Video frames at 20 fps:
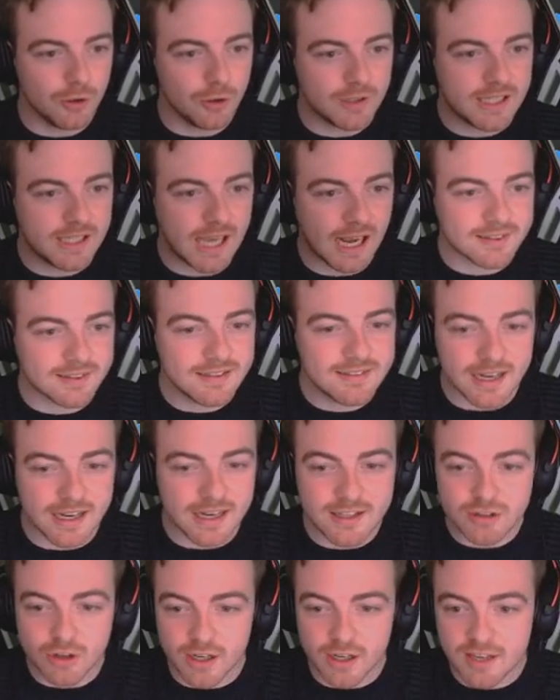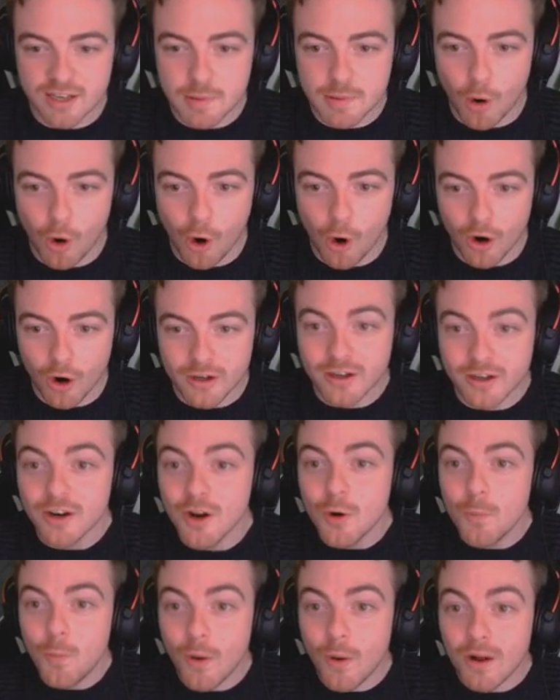he actually said he's going to give me more.
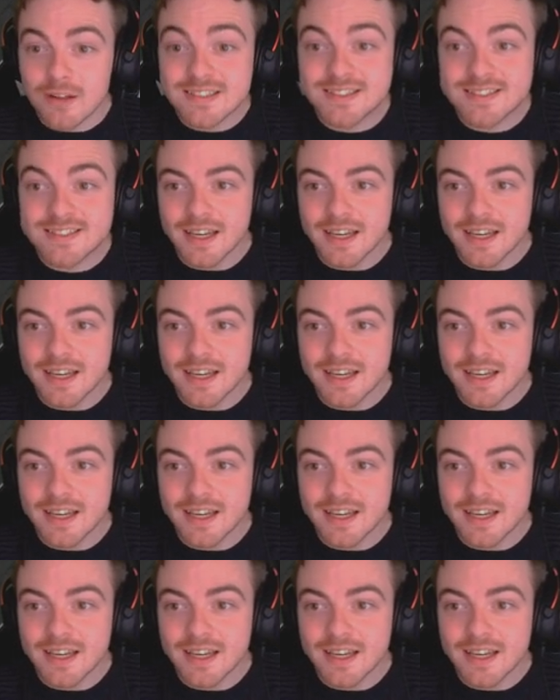What?